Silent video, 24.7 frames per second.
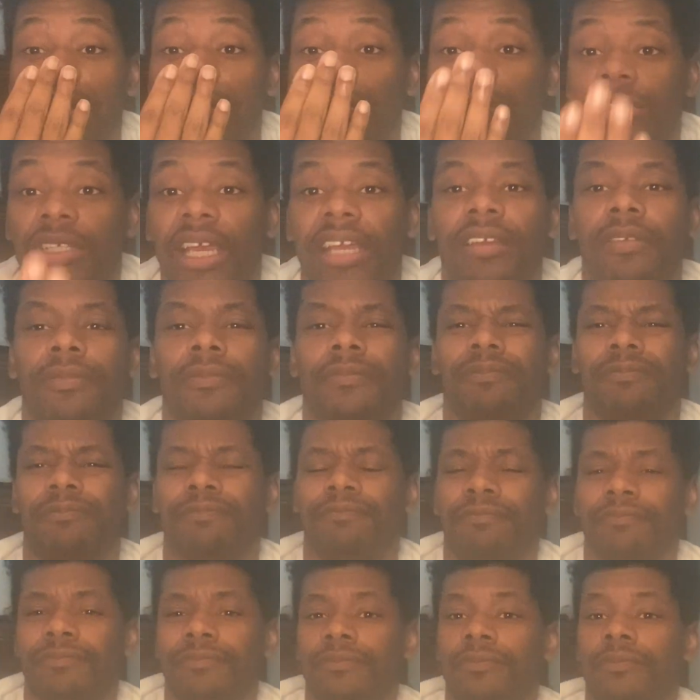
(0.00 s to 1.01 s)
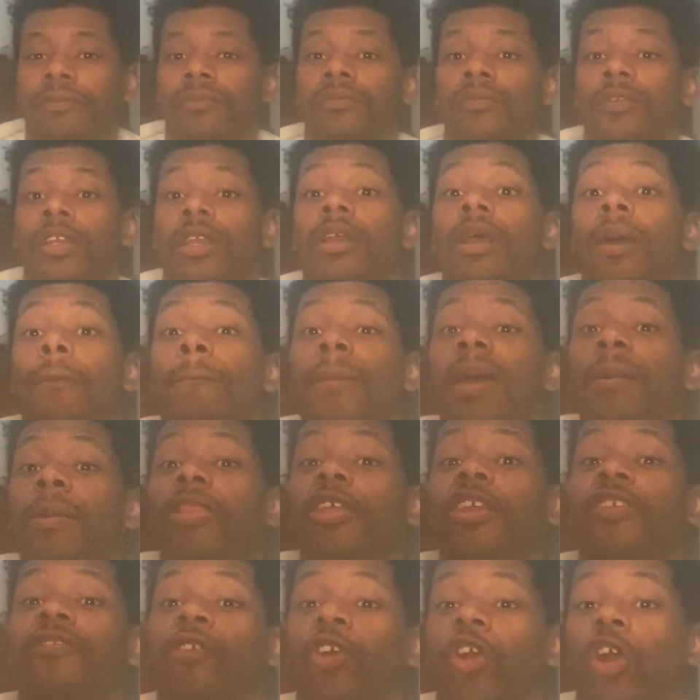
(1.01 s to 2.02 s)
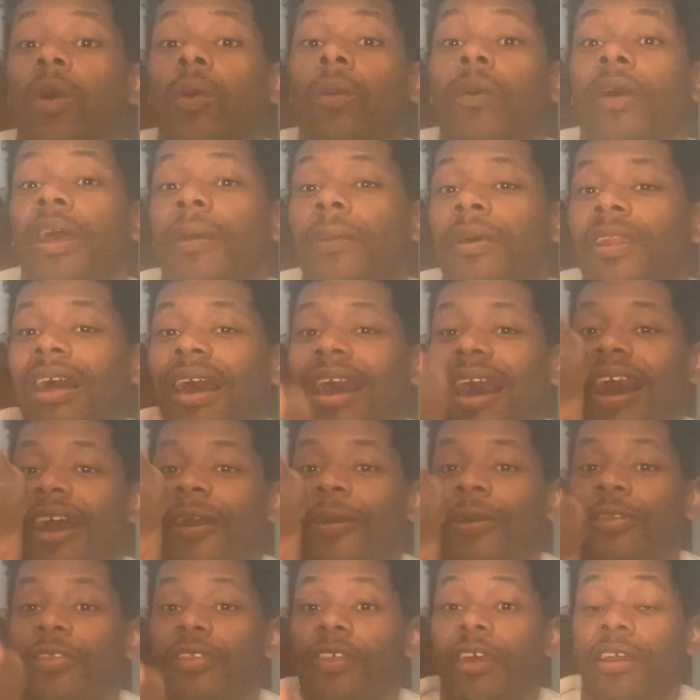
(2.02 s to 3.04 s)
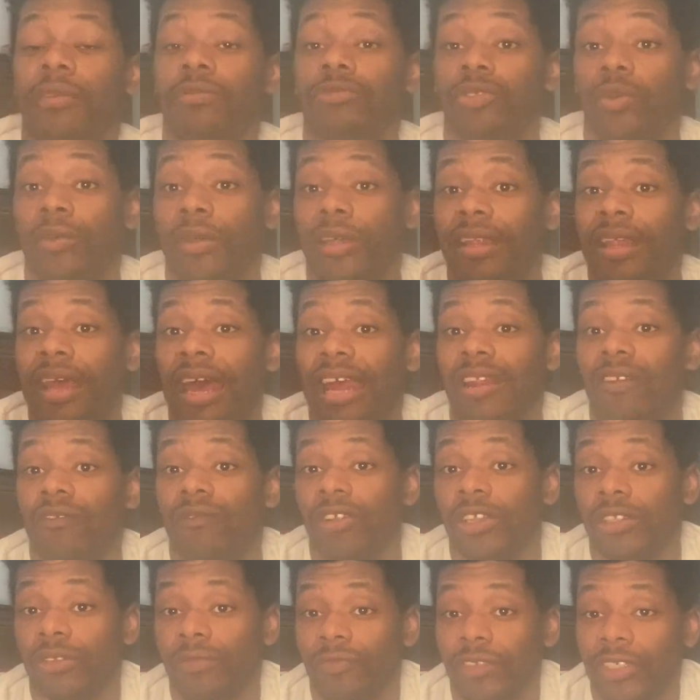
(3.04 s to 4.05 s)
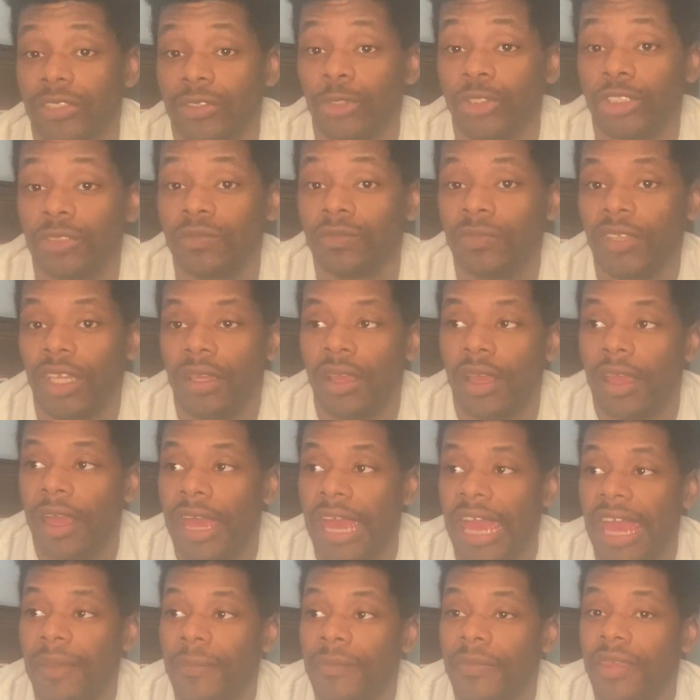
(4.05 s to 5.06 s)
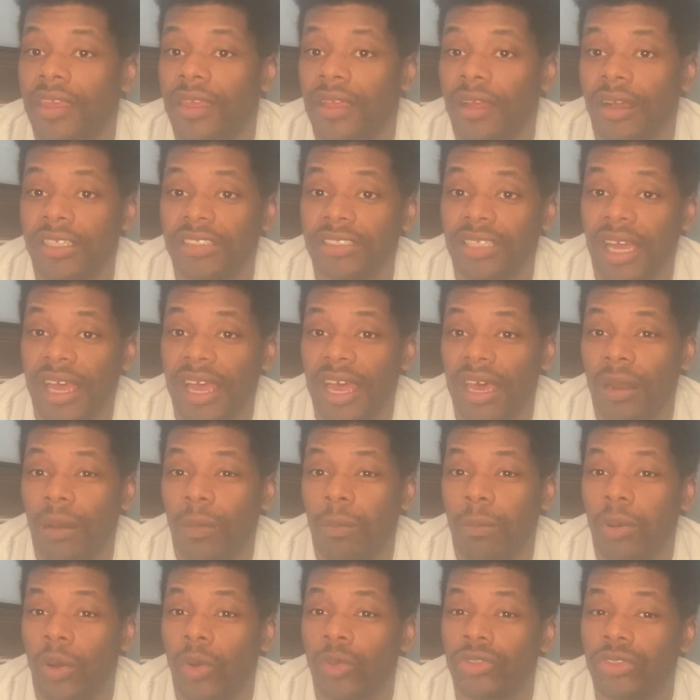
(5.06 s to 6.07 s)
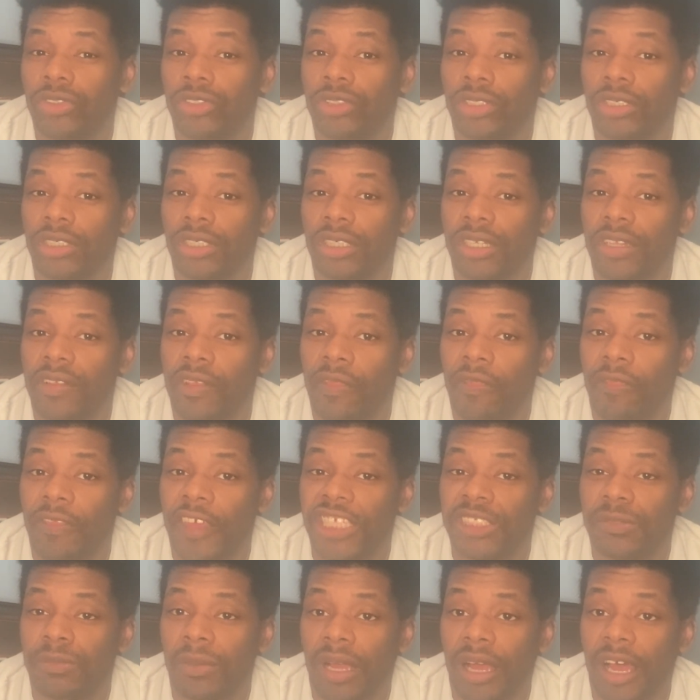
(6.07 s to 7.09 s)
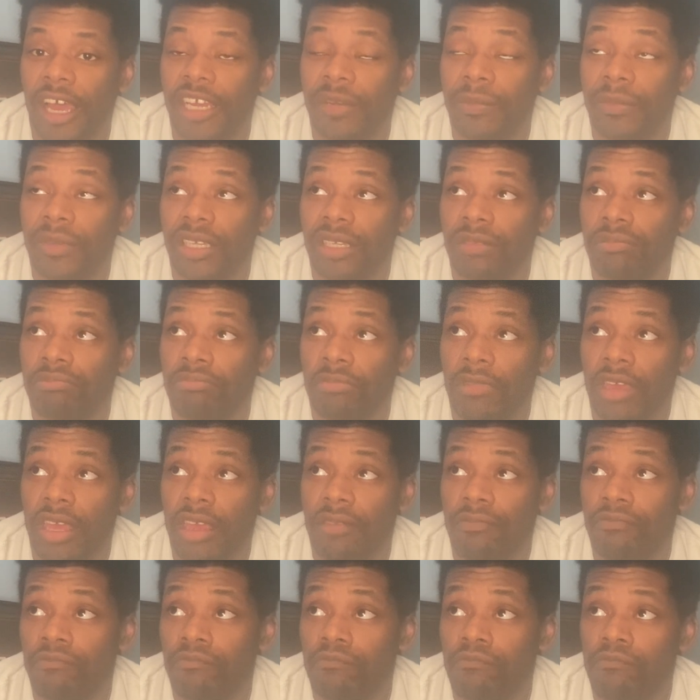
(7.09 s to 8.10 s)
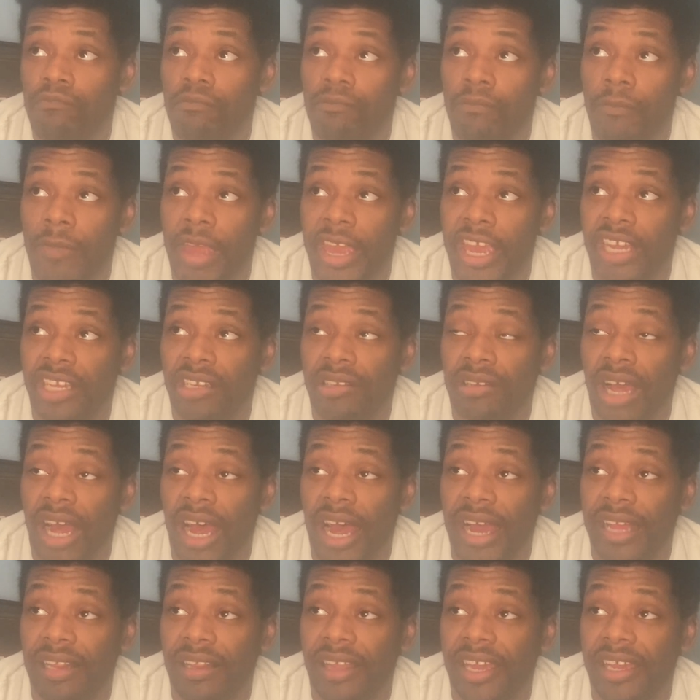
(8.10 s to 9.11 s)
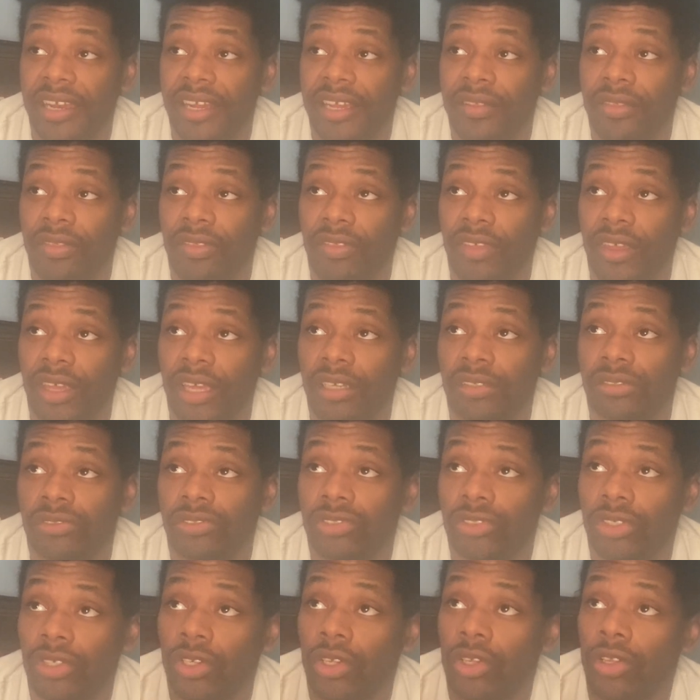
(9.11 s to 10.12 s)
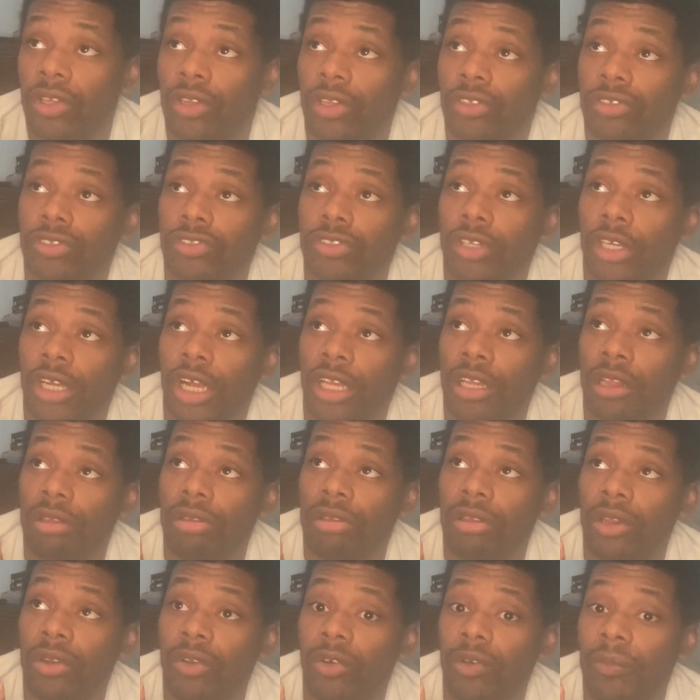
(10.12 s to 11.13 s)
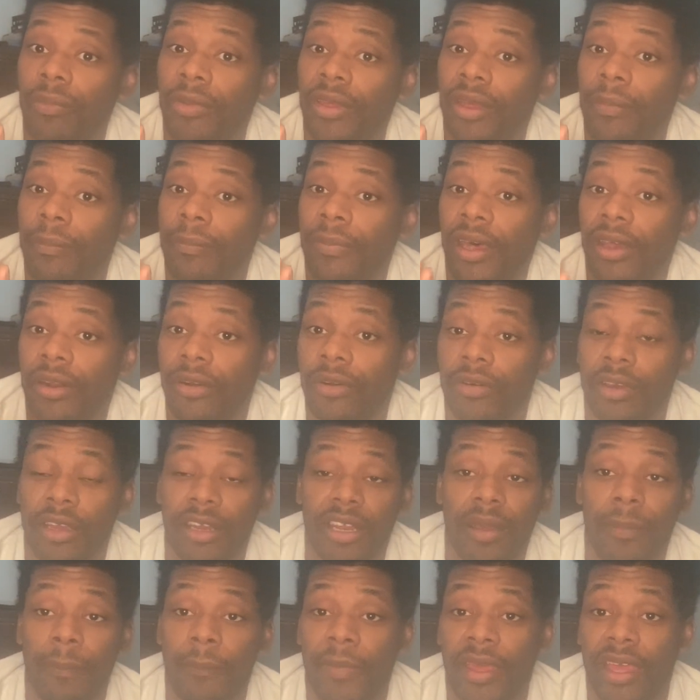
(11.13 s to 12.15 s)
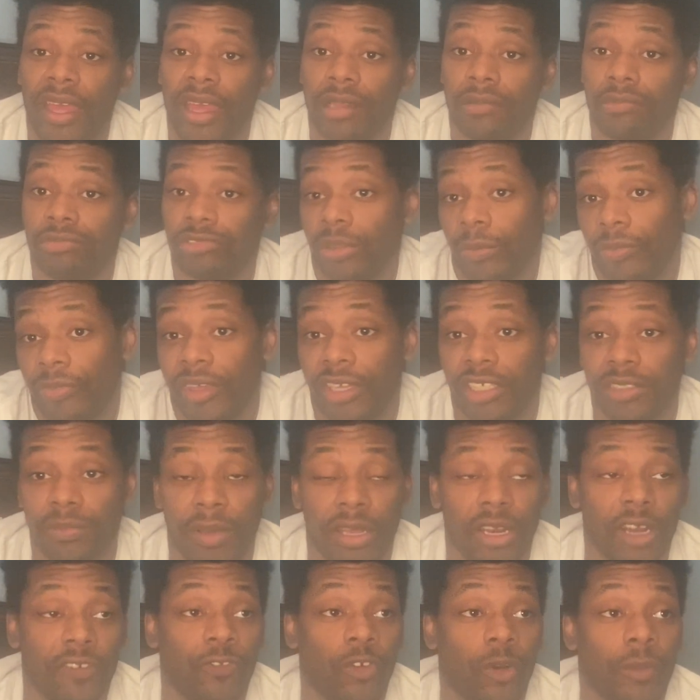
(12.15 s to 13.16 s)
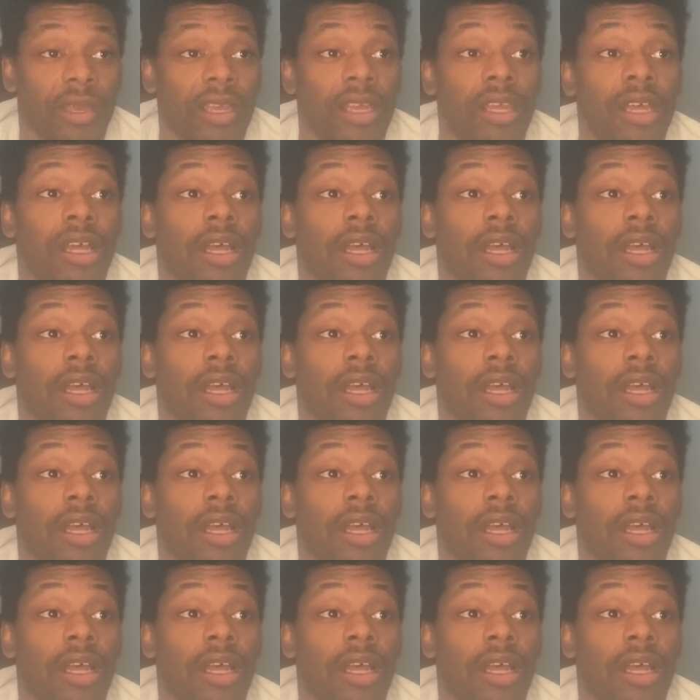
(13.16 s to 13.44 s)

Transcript: was like maybe this far away but a higher thing, so it had a resolution. And because I had a poster and things behind me, it made highlighting things a little bit better, and it made something better for me.